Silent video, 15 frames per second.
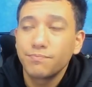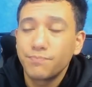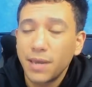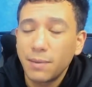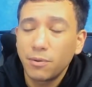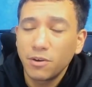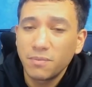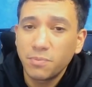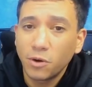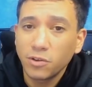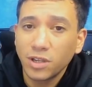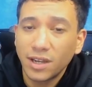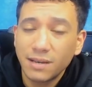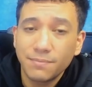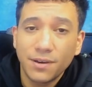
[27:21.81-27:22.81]
People with
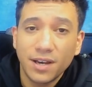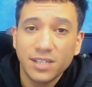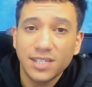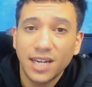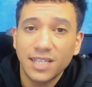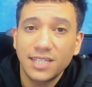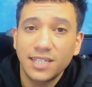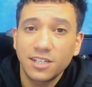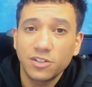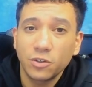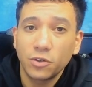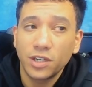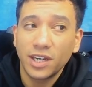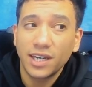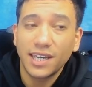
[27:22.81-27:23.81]
borderline personality
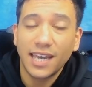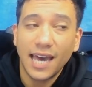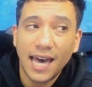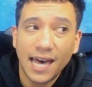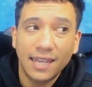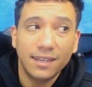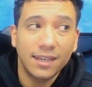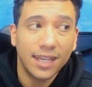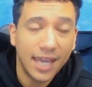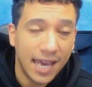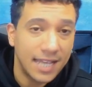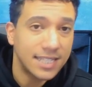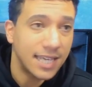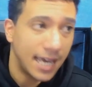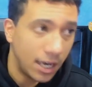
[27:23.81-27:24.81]
disorder can
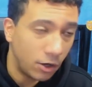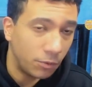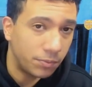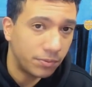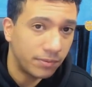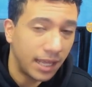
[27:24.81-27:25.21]
get help.